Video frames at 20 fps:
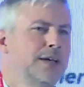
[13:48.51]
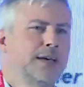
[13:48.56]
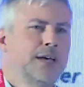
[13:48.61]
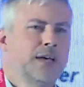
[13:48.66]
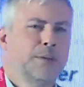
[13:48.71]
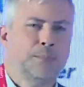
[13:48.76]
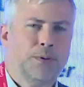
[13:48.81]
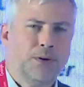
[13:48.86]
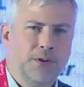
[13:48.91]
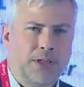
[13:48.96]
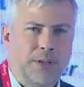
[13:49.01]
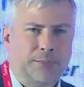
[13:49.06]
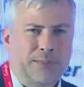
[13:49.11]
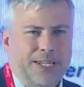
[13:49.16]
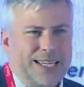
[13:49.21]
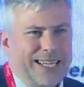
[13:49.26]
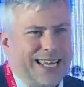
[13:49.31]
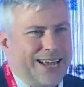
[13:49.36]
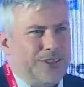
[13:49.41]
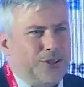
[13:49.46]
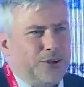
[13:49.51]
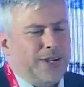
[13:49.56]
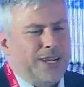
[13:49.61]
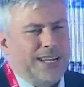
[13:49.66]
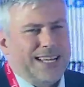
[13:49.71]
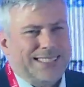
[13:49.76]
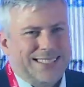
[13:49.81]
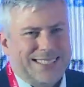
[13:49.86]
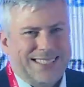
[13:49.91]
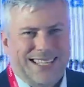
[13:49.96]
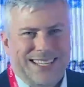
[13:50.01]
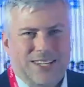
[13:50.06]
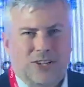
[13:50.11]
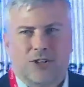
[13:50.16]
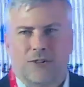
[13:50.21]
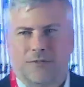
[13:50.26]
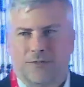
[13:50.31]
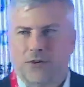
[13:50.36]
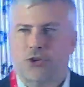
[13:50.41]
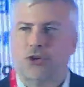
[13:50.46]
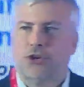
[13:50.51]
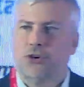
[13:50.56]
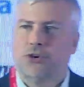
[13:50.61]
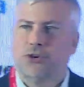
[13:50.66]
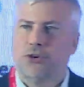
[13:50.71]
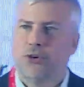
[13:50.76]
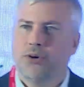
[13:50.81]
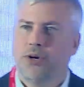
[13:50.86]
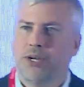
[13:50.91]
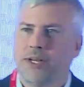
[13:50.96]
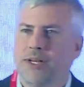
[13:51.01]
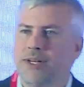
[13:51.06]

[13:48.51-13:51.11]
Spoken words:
and pull them together in a single view,